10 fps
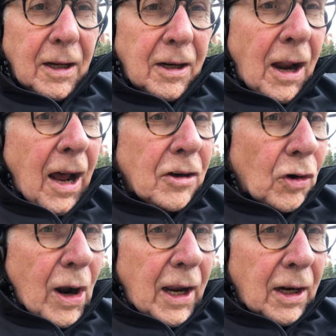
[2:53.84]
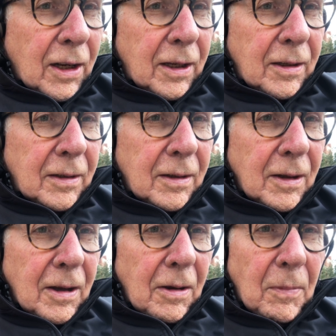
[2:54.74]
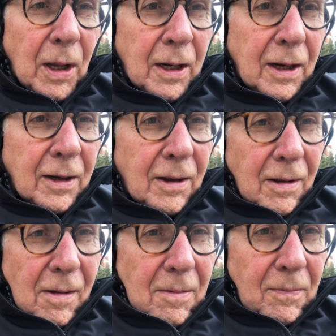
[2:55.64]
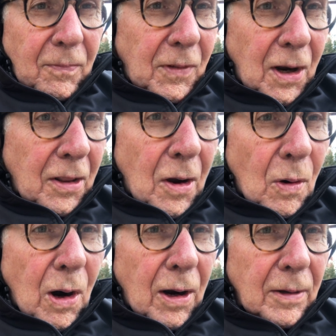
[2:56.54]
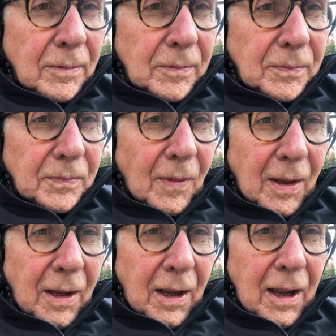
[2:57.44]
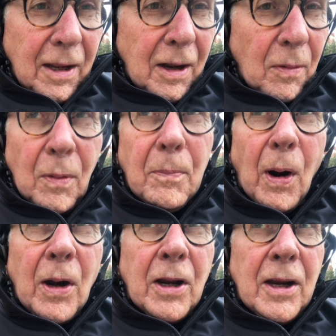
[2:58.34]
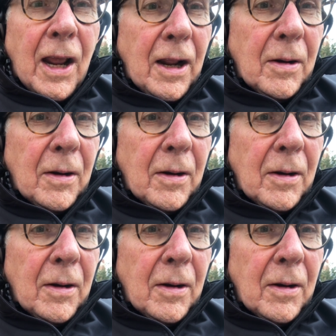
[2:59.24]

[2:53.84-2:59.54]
not directly, but there they were. And they were burning down